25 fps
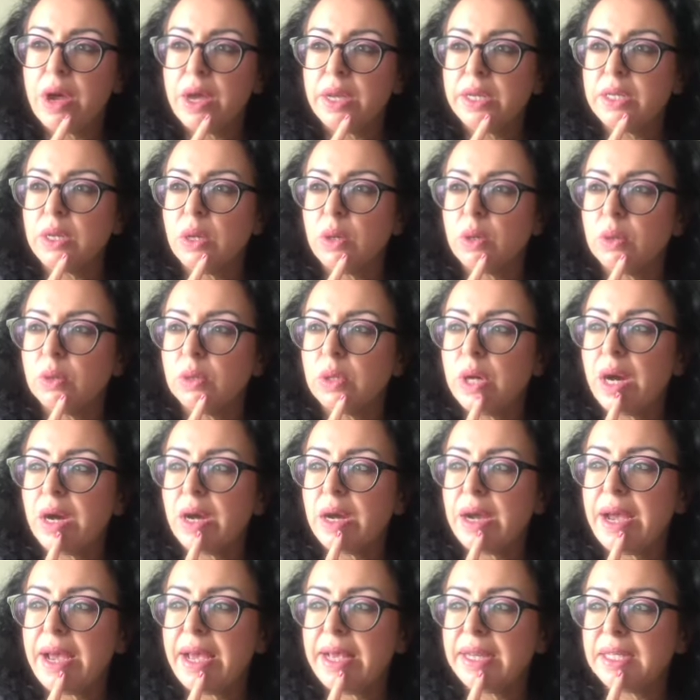no, I
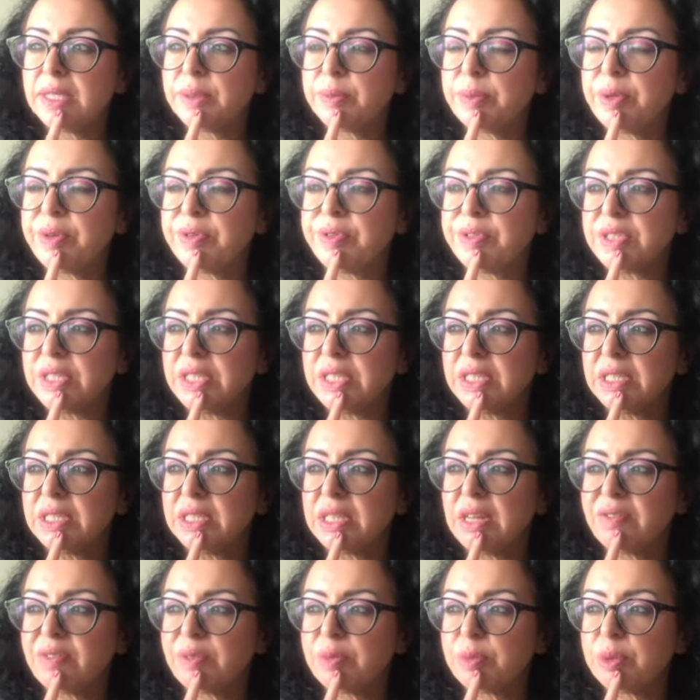had it previously in
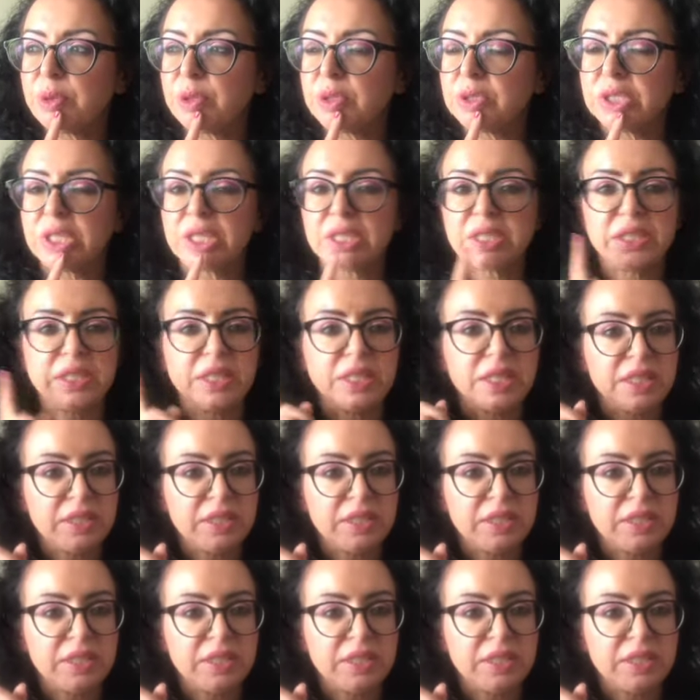another project.